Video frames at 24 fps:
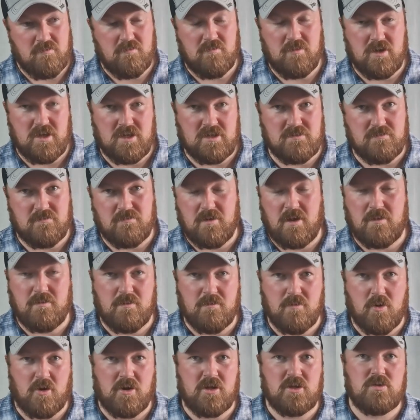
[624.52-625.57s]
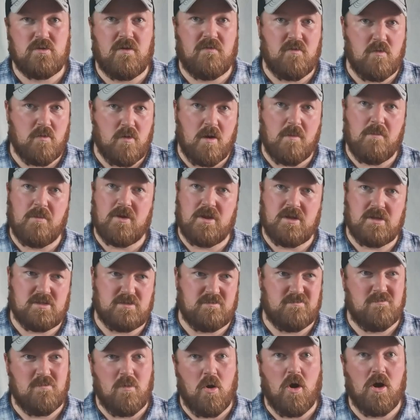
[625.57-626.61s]
isn't maybe minor to everyone, but
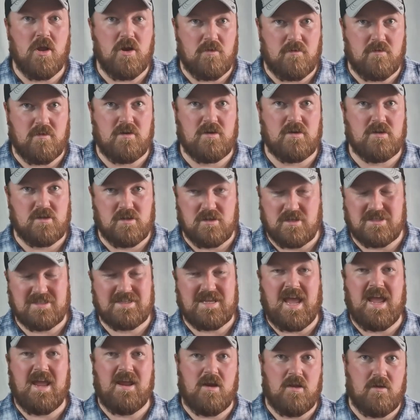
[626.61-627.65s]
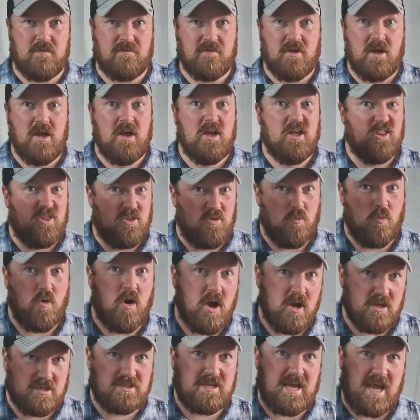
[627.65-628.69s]
it's minor in the scale of the
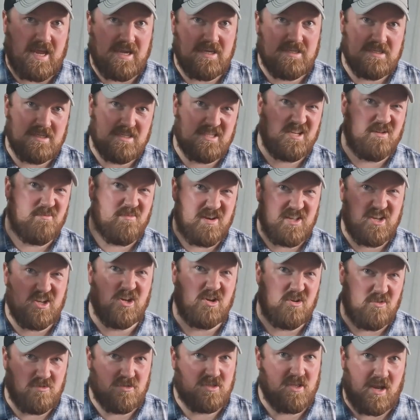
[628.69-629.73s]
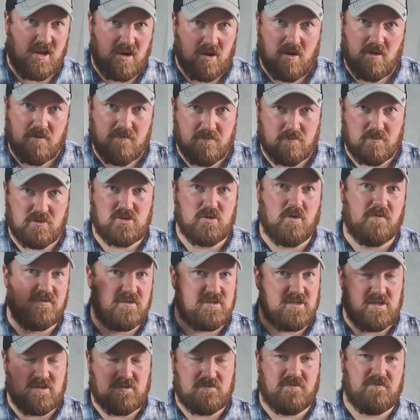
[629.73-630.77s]
worst case is somebody could lose their life, which
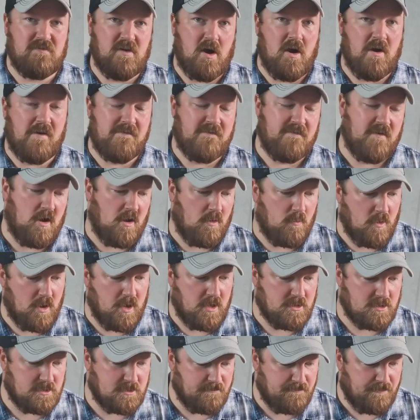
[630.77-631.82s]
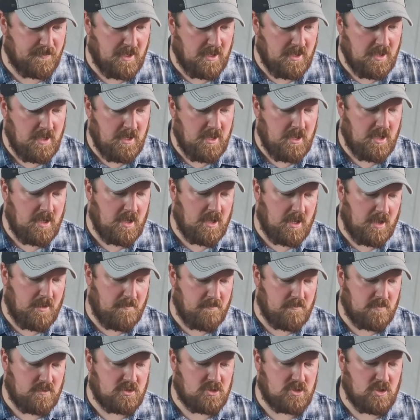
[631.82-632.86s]
obviously is far, far worse.
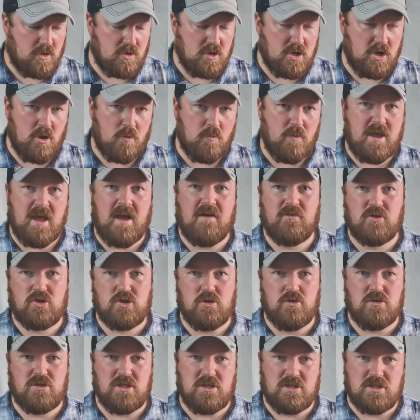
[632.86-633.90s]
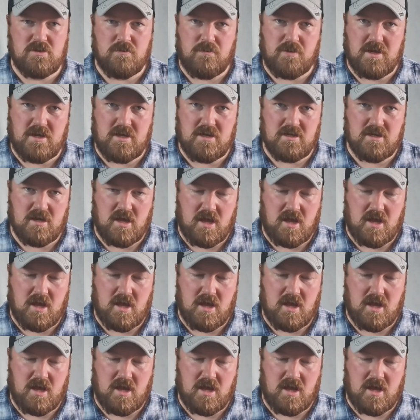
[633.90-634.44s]
So, you know, we have a duty to be